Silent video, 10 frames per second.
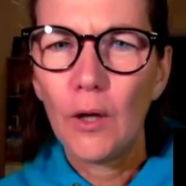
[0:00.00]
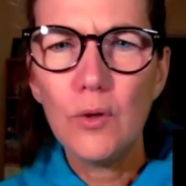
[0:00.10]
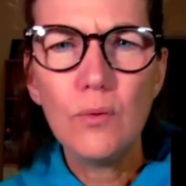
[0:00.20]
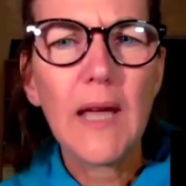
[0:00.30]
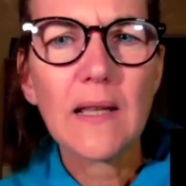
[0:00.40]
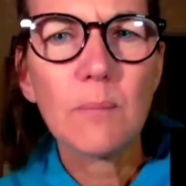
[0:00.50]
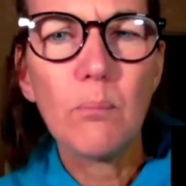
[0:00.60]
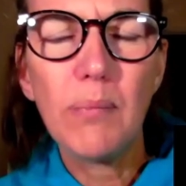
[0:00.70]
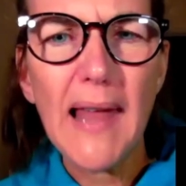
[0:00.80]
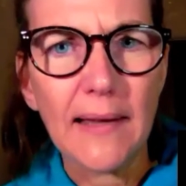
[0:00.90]
who gets
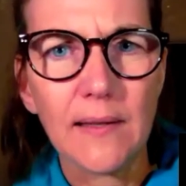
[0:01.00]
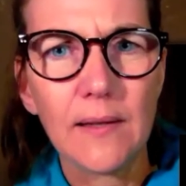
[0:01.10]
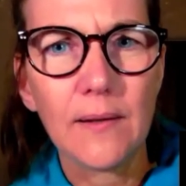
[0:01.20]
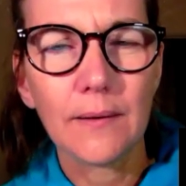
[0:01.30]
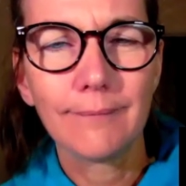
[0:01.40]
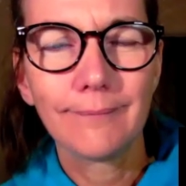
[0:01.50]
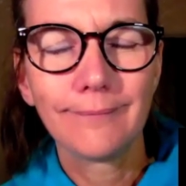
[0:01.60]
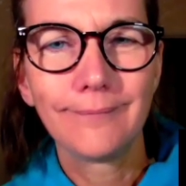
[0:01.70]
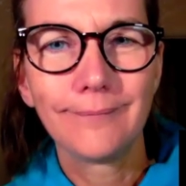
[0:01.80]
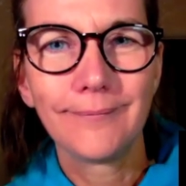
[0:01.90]
blessed
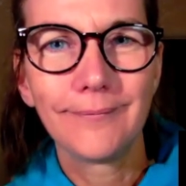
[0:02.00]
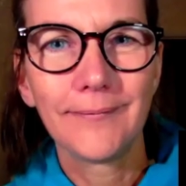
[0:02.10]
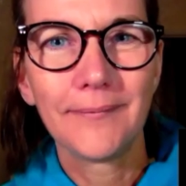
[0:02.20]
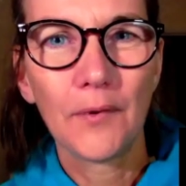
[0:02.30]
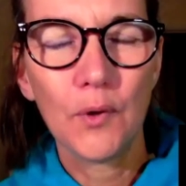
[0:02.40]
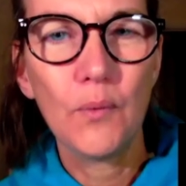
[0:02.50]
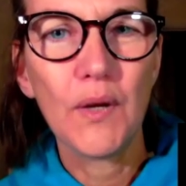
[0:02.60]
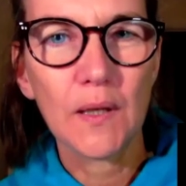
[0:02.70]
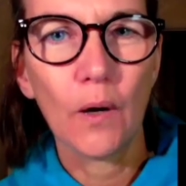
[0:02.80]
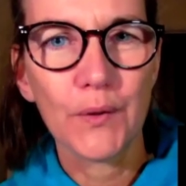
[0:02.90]
through
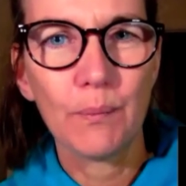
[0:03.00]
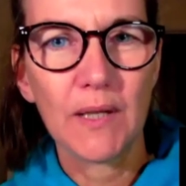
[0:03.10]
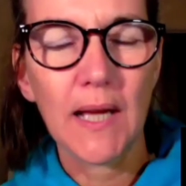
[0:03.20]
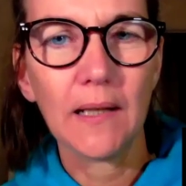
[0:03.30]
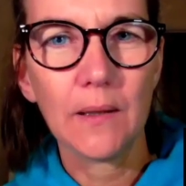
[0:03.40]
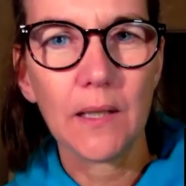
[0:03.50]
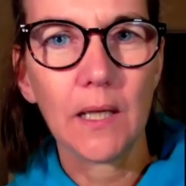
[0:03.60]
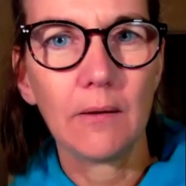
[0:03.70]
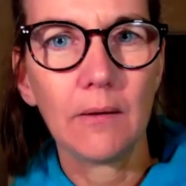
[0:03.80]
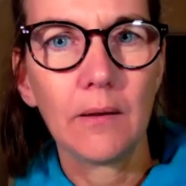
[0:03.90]
this
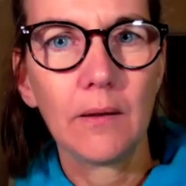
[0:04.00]
hospitality?